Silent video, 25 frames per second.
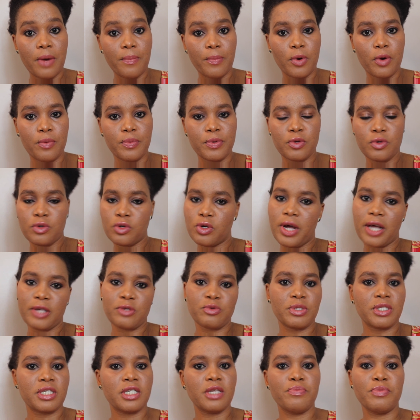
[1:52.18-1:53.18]
I'm going to be doing. You guys
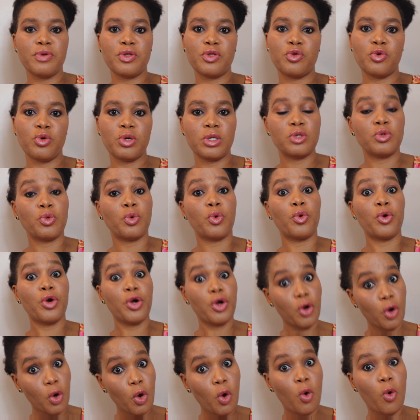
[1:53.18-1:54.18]
will see me do it
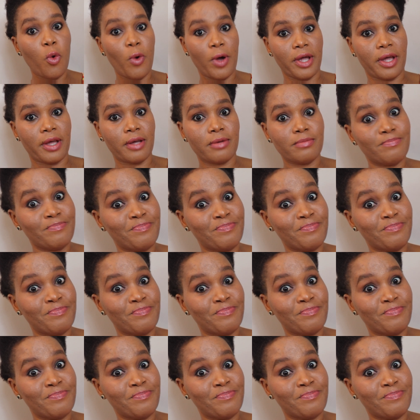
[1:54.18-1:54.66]
real quick.